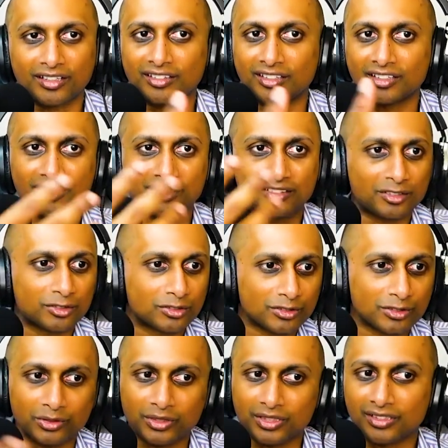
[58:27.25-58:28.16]
They're still
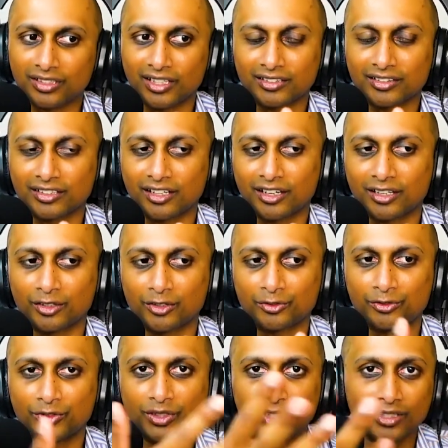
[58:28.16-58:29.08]
doing like the kind
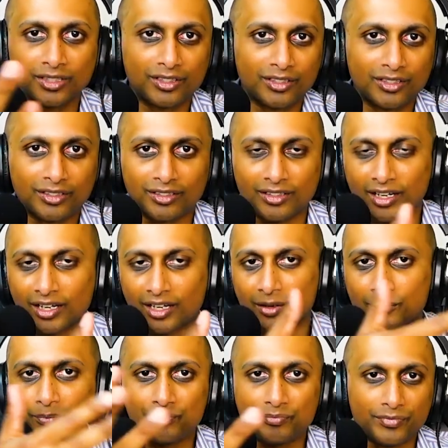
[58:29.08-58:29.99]

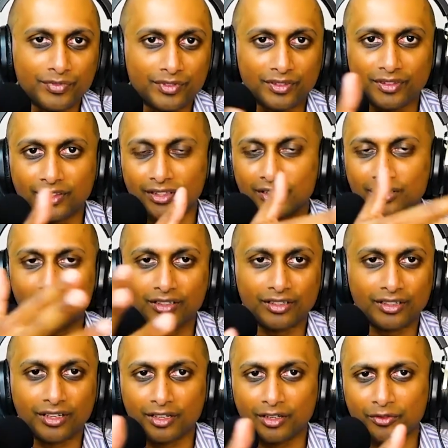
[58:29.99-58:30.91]

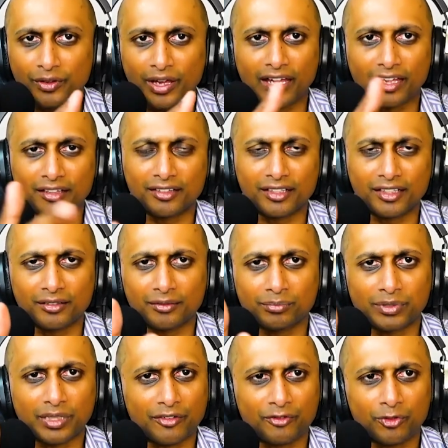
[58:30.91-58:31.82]
of asset
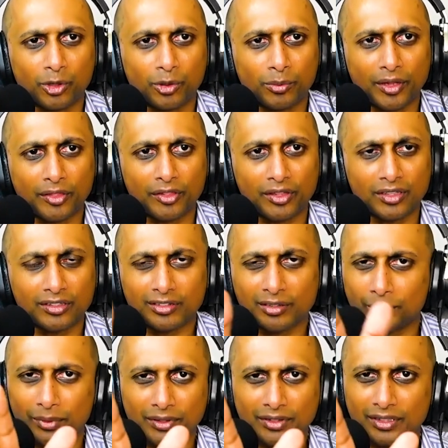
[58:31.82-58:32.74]
platform, I think,
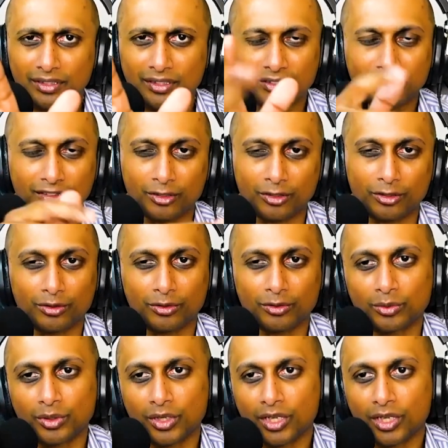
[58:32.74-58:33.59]
something there. So